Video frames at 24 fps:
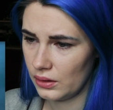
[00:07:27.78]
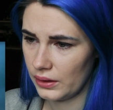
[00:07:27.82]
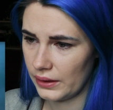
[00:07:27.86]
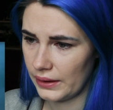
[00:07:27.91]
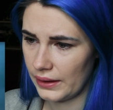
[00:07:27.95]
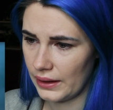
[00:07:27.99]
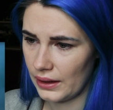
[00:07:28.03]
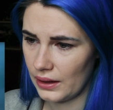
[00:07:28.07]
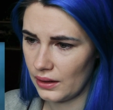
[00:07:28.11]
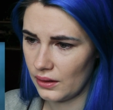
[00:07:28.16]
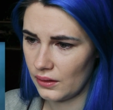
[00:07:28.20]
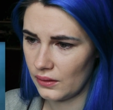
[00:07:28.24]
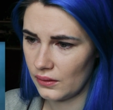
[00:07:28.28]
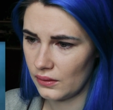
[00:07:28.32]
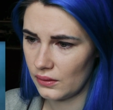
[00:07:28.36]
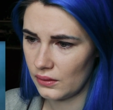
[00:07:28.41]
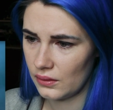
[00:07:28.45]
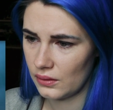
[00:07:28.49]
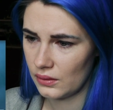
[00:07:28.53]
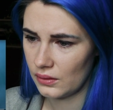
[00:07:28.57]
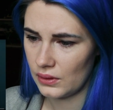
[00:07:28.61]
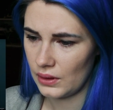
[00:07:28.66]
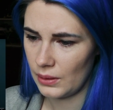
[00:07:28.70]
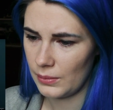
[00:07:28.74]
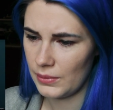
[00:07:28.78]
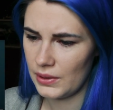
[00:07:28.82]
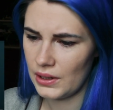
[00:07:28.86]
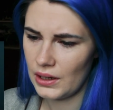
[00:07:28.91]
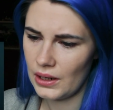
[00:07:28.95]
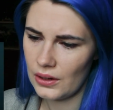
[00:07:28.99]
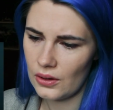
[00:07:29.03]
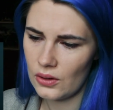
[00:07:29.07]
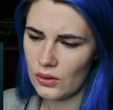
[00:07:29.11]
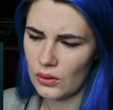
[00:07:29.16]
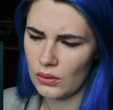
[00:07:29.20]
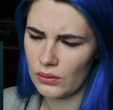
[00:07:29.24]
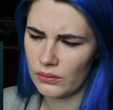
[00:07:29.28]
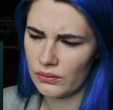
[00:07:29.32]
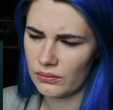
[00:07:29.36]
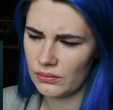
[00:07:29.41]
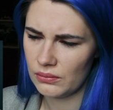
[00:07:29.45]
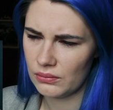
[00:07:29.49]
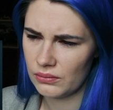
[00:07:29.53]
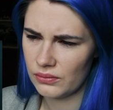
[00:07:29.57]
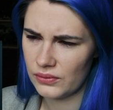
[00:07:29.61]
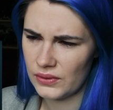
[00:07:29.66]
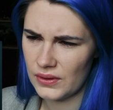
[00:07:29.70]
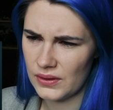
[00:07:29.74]
again, I mean, I don't know
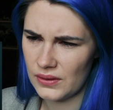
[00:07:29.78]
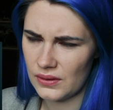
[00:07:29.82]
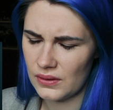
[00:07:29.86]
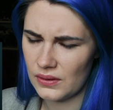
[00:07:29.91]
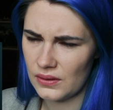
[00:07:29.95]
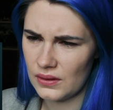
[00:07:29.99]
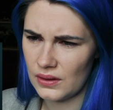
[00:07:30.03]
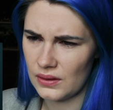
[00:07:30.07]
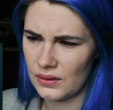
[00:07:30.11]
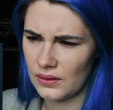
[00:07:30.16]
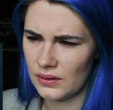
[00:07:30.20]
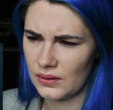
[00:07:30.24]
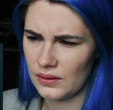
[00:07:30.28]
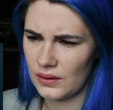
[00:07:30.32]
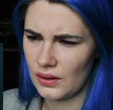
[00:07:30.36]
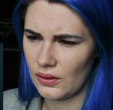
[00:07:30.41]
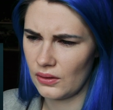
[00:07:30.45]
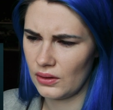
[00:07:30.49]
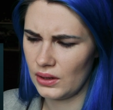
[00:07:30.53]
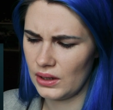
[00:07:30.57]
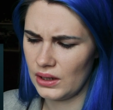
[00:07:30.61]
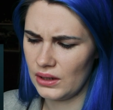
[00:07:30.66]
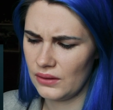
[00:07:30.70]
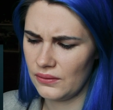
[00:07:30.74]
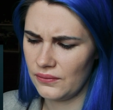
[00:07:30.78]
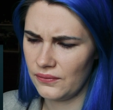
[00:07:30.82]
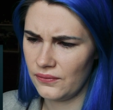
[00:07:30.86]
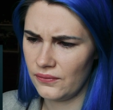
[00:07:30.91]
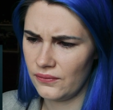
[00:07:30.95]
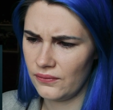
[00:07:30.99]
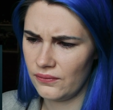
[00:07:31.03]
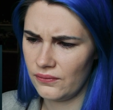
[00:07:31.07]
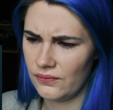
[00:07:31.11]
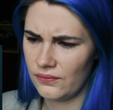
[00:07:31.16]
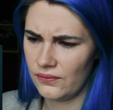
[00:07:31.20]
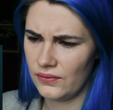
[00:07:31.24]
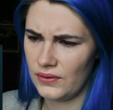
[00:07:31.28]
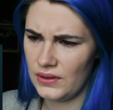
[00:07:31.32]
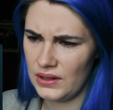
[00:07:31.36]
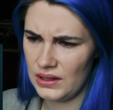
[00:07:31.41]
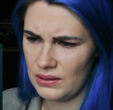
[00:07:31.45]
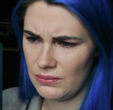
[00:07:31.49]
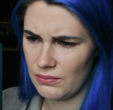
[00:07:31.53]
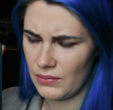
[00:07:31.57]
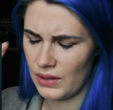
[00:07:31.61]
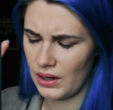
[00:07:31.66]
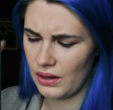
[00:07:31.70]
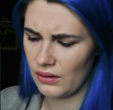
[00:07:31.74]
if this is necessarily
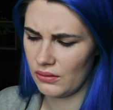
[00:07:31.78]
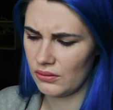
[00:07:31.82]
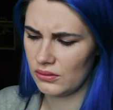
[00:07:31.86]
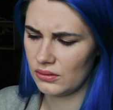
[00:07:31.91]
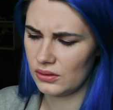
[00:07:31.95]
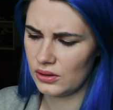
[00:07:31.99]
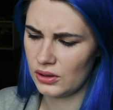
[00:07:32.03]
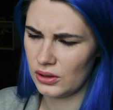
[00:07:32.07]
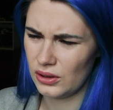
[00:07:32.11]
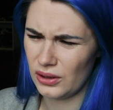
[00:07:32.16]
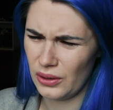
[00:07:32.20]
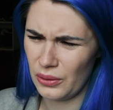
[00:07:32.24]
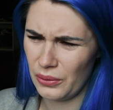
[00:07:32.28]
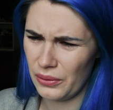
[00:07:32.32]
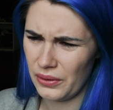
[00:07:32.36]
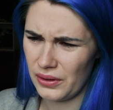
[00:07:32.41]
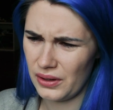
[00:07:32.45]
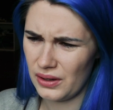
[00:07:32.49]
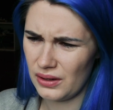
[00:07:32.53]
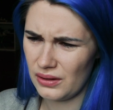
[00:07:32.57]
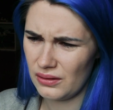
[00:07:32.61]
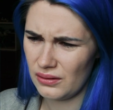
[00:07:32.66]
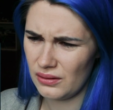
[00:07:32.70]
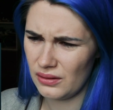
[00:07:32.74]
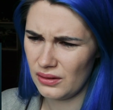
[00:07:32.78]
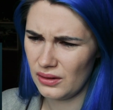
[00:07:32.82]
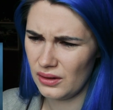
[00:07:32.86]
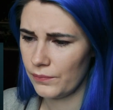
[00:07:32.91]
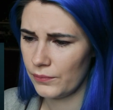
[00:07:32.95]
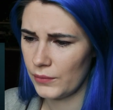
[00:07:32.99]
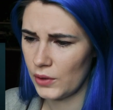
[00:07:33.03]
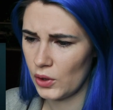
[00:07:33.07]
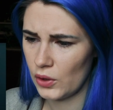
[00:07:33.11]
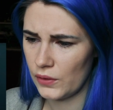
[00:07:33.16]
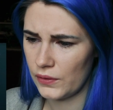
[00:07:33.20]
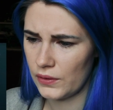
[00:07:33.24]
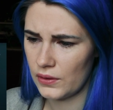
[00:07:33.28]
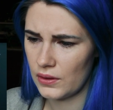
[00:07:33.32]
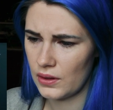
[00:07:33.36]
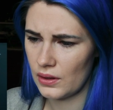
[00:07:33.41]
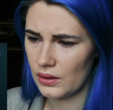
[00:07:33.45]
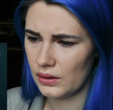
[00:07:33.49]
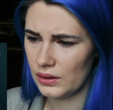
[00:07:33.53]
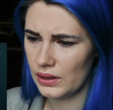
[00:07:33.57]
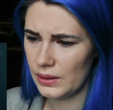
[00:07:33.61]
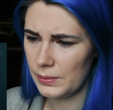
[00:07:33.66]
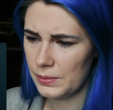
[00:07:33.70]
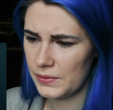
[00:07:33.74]
female clothing, but also
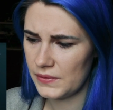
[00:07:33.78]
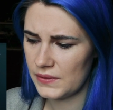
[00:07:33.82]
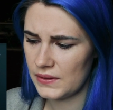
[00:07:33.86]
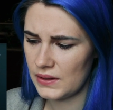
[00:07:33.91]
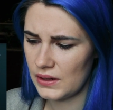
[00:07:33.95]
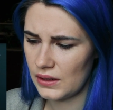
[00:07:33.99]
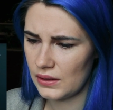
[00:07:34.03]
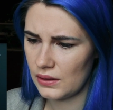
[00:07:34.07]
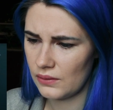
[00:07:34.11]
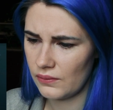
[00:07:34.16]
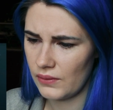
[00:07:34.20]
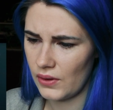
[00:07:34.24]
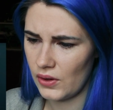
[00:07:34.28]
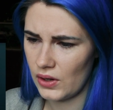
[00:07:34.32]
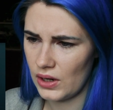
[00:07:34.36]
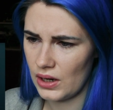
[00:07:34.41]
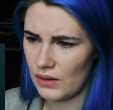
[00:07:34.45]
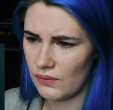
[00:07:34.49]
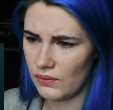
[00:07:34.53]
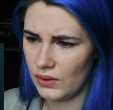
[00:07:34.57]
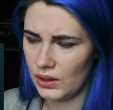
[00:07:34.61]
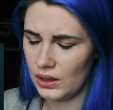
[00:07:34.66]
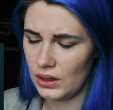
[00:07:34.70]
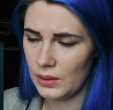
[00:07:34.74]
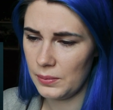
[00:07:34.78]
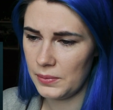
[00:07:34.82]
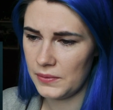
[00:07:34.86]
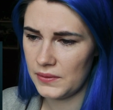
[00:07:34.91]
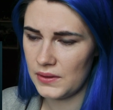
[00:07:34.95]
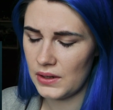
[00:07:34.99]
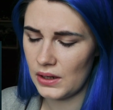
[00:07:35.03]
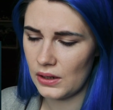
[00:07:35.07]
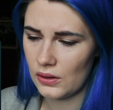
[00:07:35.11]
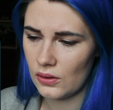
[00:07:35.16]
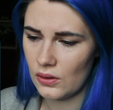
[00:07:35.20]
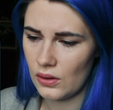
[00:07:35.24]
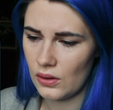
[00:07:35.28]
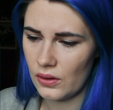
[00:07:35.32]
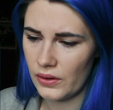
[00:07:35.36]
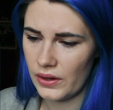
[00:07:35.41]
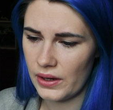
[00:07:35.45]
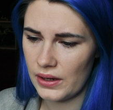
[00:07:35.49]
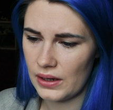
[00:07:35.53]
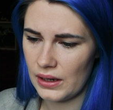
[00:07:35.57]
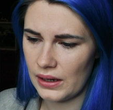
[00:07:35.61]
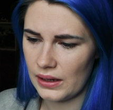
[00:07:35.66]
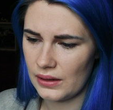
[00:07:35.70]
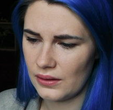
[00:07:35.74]
the lipstick, the very heavy lipstick and all
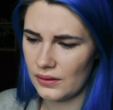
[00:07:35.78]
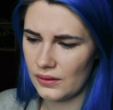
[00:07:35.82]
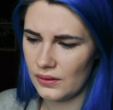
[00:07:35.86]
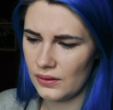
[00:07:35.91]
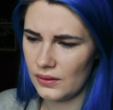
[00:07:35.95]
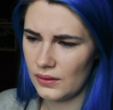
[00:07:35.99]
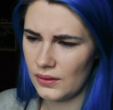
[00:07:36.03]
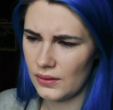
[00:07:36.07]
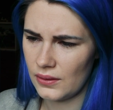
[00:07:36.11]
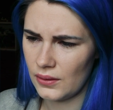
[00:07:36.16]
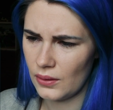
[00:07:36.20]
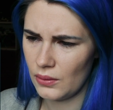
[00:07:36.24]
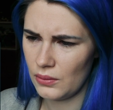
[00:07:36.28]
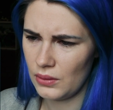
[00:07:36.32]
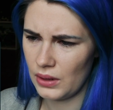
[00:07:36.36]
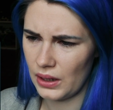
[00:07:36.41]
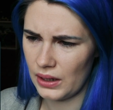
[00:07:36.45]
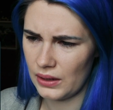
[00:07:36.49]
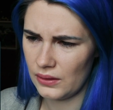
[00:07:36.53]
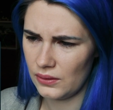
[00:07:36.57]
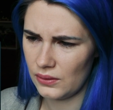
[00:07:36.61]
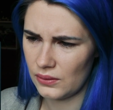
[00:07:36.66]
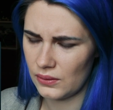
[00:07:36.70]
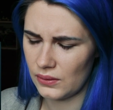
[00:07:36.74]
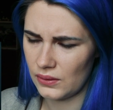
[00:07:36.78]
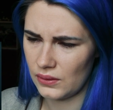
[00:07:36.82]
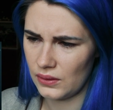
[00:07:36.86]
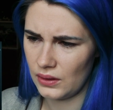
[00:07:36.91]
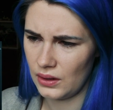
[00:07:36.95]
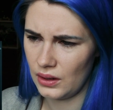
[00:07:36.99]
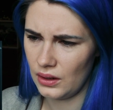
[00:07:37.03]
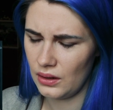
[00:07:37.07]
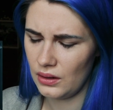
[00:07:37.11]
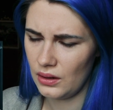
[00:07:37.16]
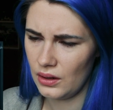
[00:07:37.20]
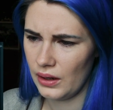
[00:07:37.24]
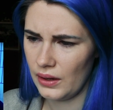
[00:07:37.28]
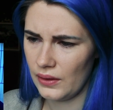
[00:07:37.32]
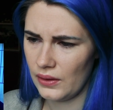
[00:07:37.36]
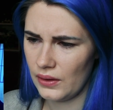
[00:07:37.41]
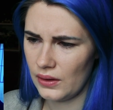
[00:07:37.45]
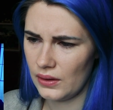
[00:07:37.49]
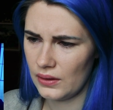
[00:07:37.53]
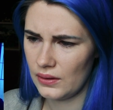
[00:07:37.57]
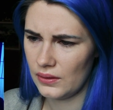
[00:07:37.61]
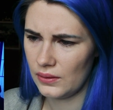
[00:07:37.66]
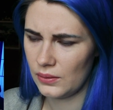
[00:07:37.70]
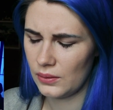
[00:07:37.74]
that. Like, this is so nice to see. And
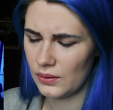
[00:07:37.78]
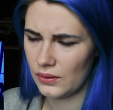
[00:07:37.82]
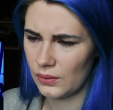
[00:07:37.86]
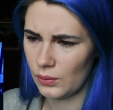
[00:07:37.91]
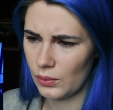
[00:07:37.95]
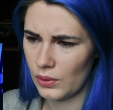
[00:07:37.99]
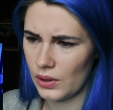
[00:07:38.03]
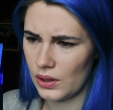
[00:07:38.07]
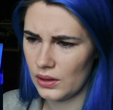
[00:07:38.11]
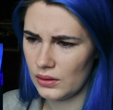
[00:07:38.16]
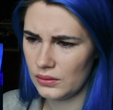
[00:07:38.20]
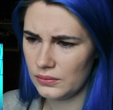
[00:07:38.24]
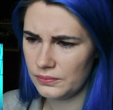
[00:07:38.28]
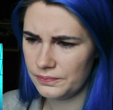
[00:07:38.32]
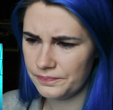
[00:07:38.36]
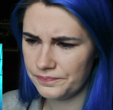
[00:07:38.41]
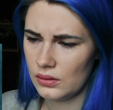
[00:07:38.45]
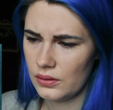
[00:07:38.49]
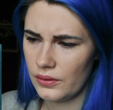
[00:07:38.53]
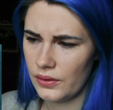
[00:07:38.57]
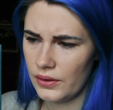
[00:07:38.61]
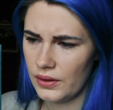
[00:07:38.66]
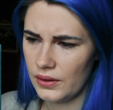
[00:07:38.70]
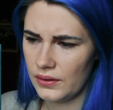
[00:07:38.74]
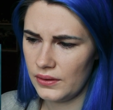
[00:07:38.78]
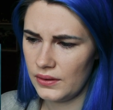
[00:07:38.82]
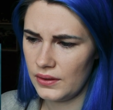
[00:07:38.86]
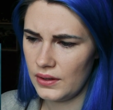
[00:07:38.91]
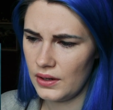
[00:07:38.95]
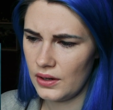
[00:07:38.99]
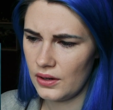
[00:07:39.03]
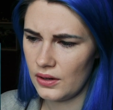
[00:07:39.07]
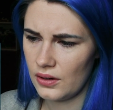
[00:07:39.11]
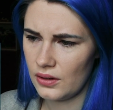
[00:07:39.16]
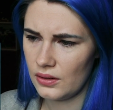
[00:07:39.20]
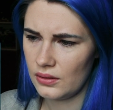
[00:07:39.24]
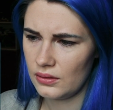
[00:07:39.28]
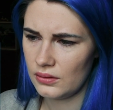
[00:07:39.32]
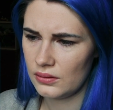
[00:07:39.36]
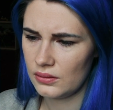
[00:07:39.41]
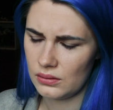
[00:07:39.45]
then this as well. This here,